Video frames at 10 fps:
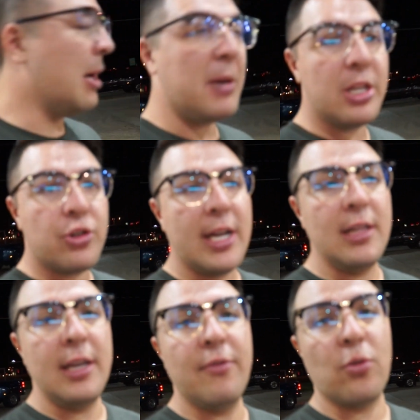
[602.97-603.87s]
I'm gonna try to
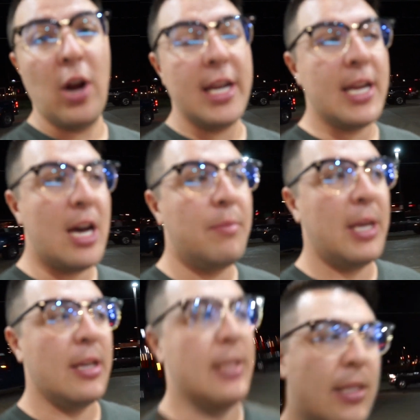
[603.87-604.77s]
leave right now
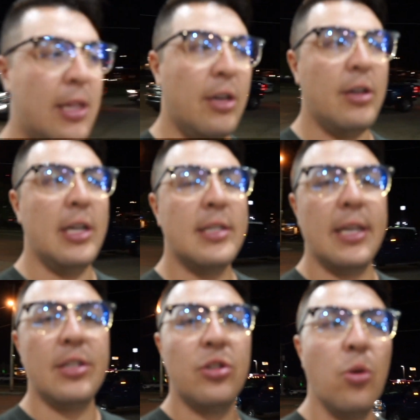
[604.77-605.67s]
because there is
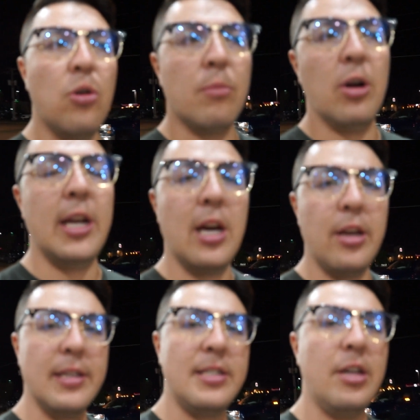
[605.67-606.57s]
a storm right now.
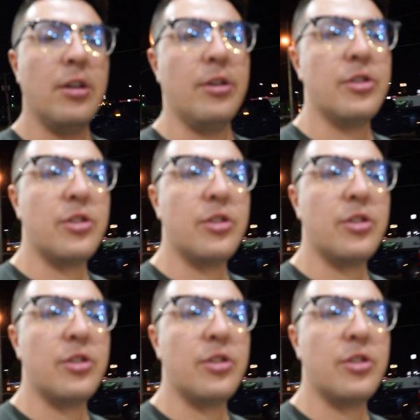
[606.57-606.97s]
You can see it on your